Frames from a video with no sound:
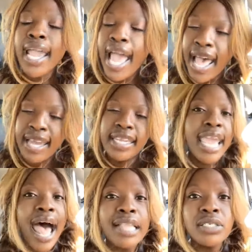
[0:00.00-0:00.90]
I had
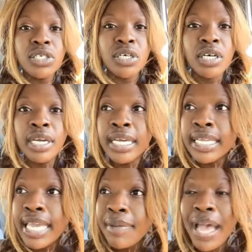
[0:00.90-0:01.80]
a calendar.
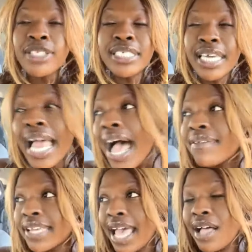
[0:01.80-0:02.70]
Get I did
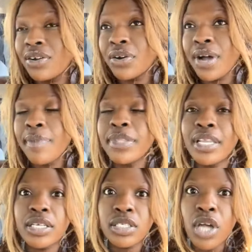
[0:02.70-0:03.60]
have a calendar up
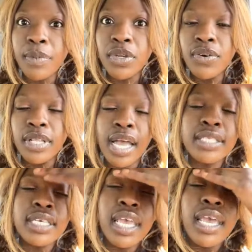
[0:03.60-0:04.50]
and then I stopped
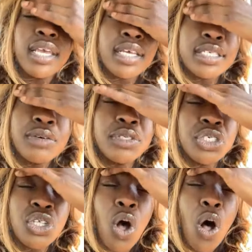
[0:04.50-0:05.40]
utilizing it because I
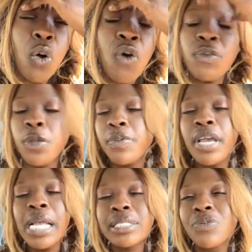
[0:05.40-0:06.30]
was just all over the
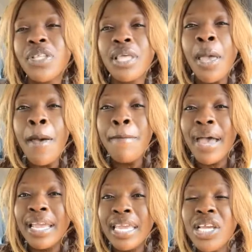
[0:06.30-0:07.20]
place with
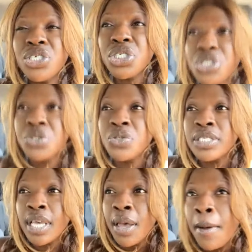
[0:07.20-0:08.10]
my
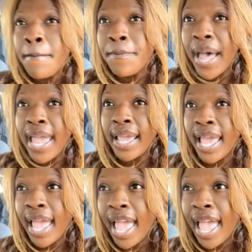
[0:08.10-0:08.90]
issues, but